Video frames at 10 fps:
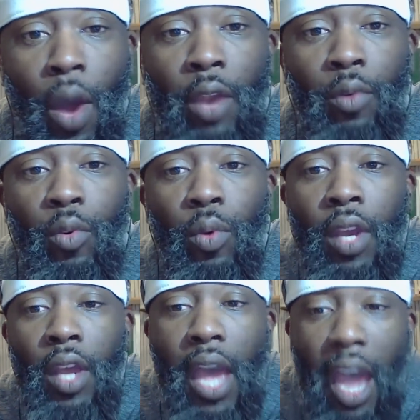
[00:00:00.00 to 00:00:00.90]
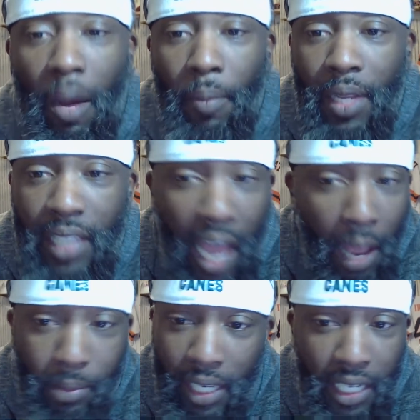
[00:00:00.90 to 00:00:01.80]
I don't know how many
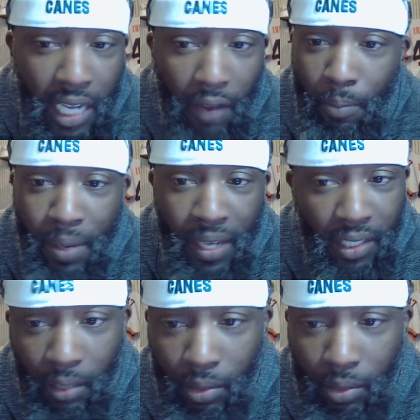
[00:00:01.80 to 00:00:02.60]
times, and he never benched him.